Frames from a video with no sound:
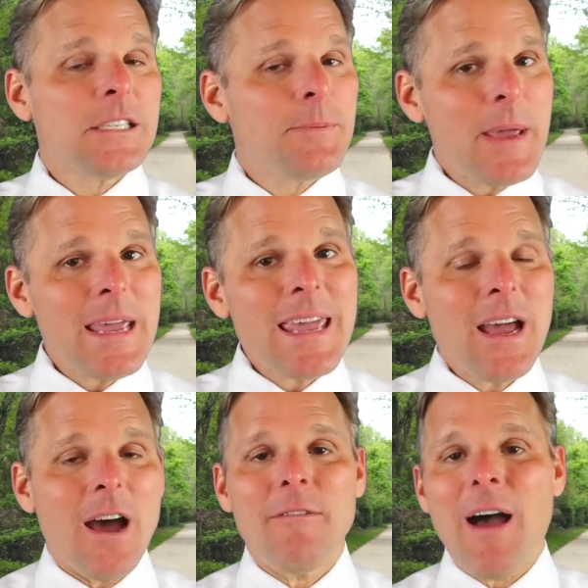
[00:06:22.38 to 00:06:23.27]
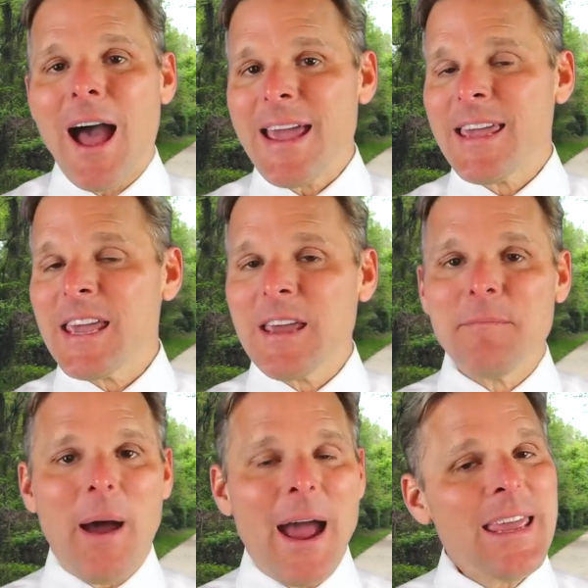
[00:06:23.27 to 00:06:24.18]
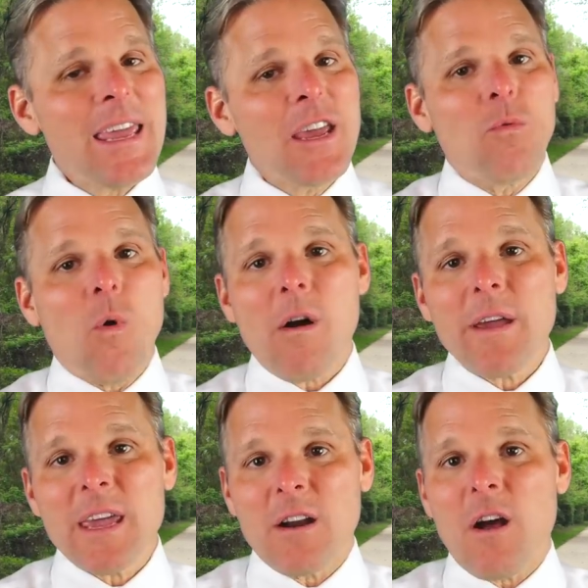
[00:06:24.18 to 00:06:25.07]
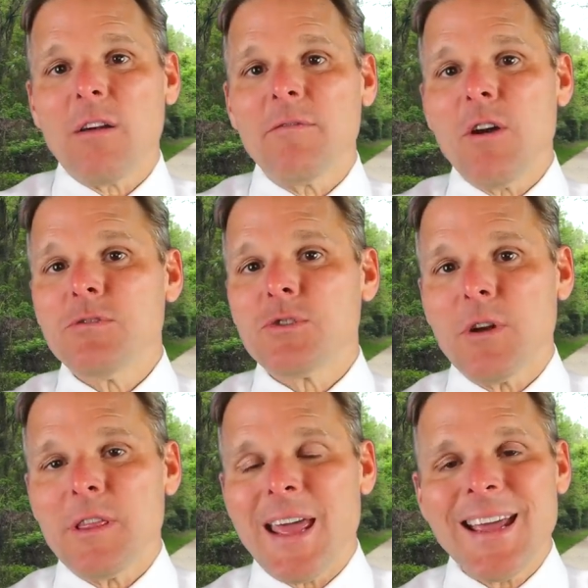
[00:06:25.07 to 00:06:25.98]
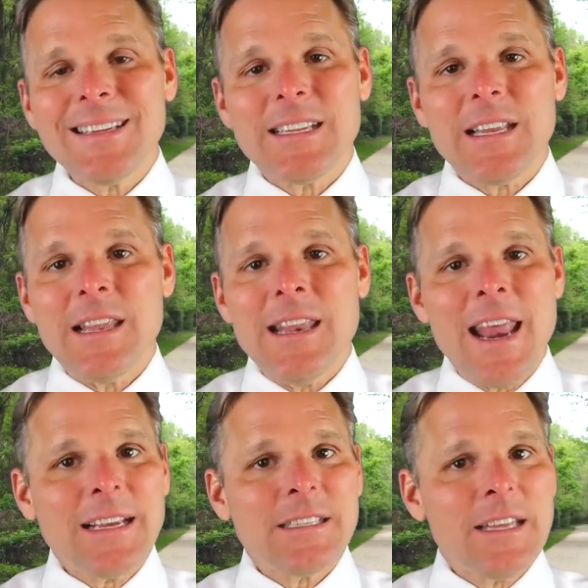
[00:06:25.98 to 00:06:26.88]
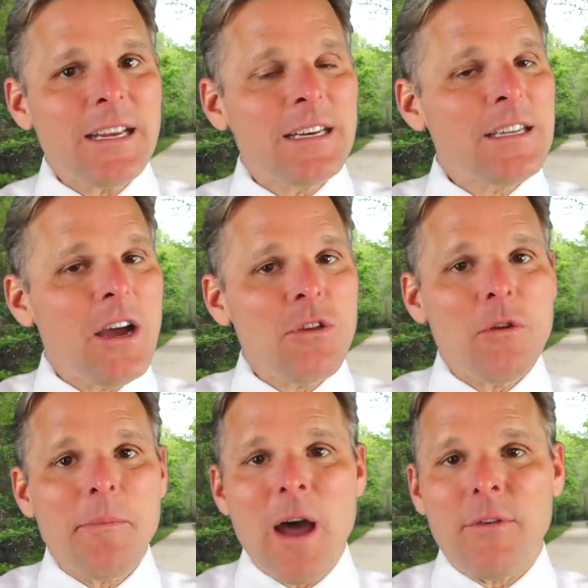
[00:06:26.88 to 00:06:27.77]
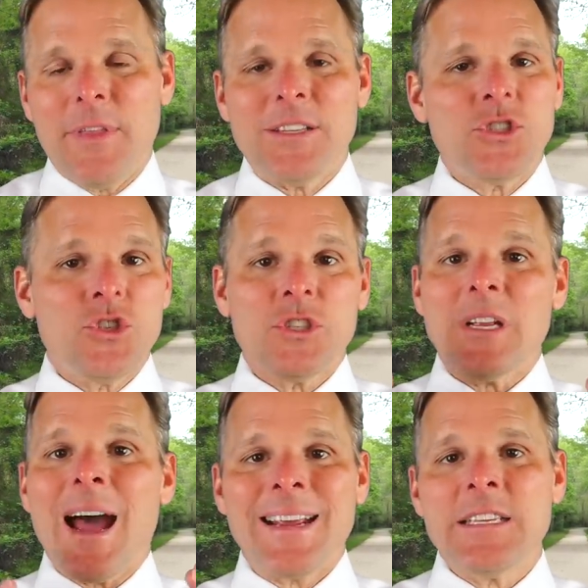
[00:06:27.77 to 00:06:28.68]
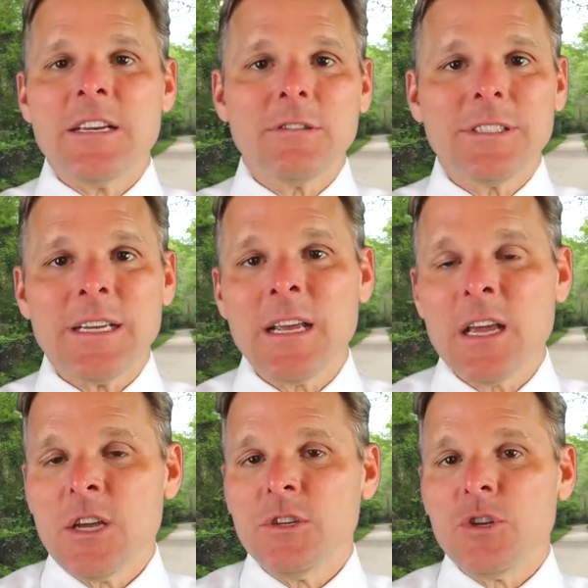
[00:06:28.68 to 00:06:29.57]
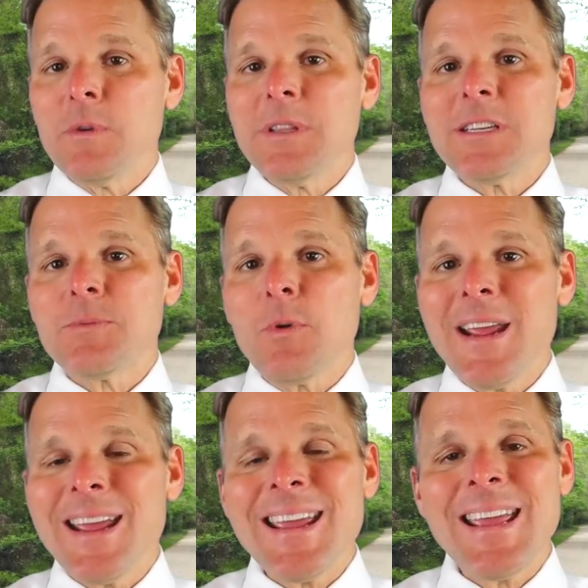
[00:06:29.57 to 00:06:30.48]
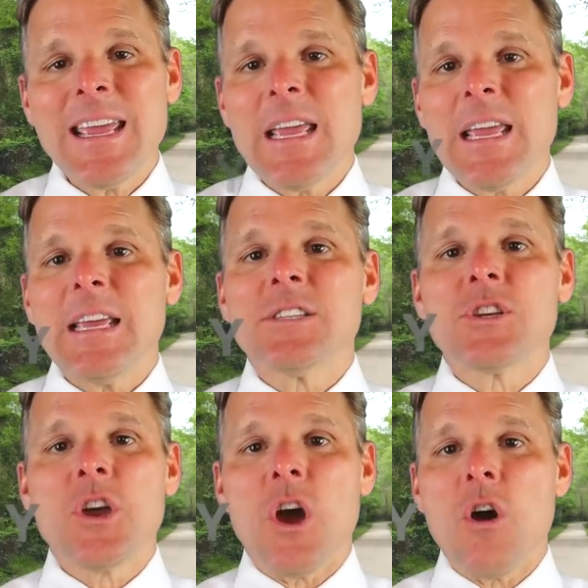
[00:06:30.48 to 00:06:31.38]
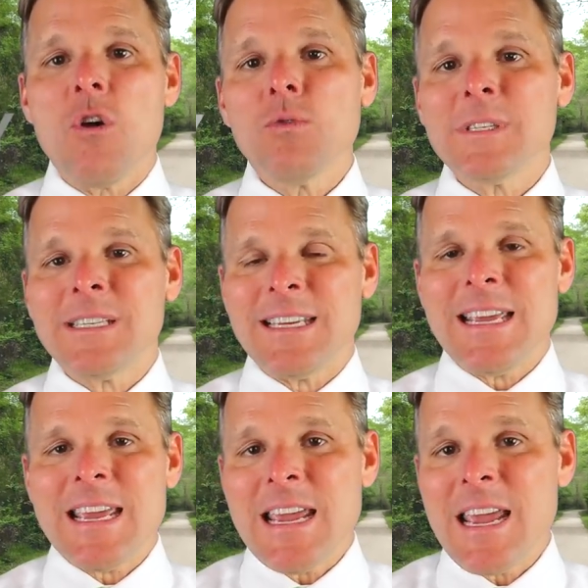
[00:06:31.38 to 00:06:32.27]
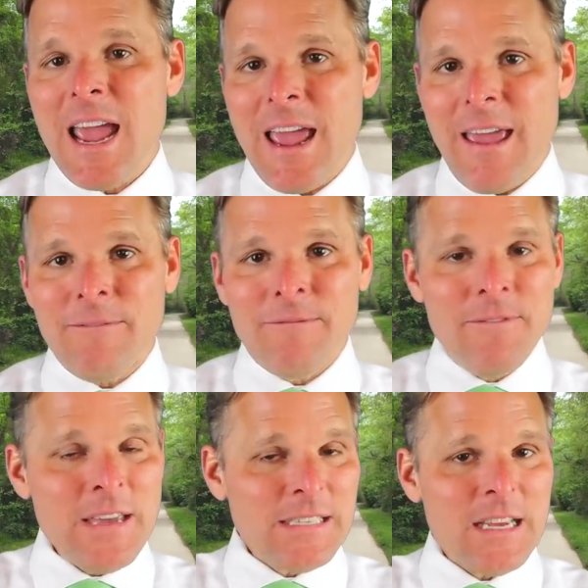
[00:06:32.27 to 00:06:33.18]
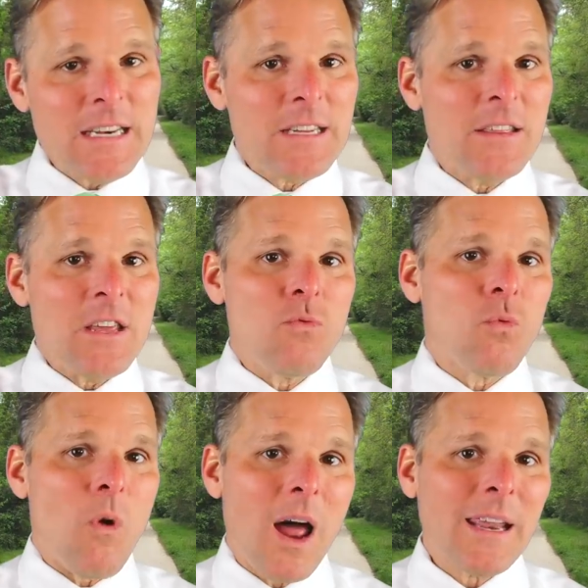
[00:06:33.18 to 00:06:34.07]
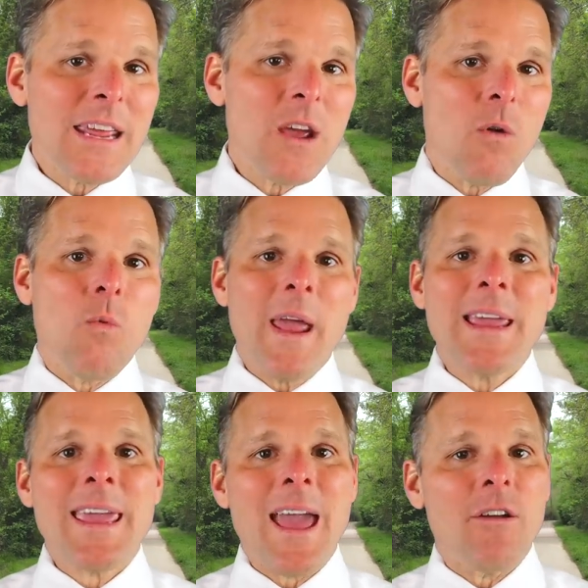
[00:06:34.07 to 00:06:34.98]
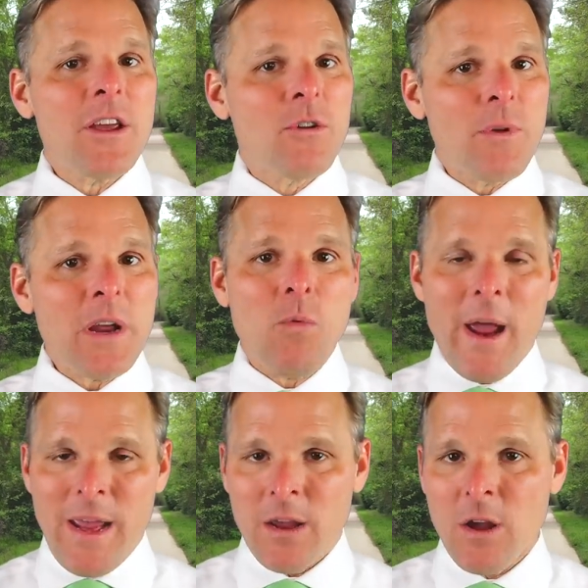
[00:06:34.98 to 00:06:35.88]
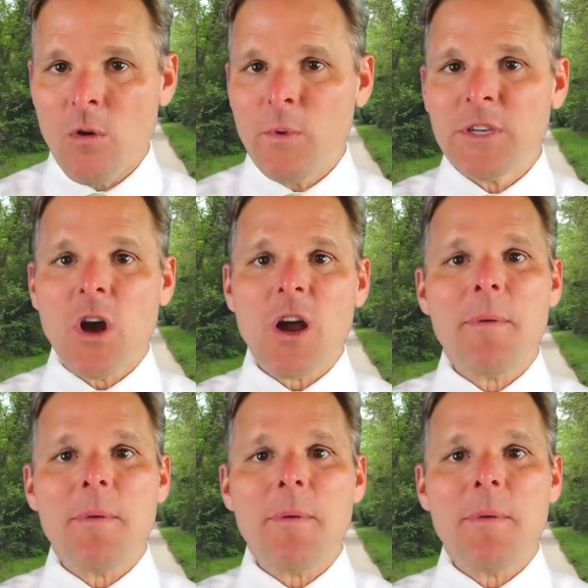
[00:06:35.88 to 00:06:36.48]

speaking of hiking and biking and walking and all of those sort of things, next thing to tell you about that's just ideal to do in the spring is go see, visit the Raleigh-Wake County Greenway. We talk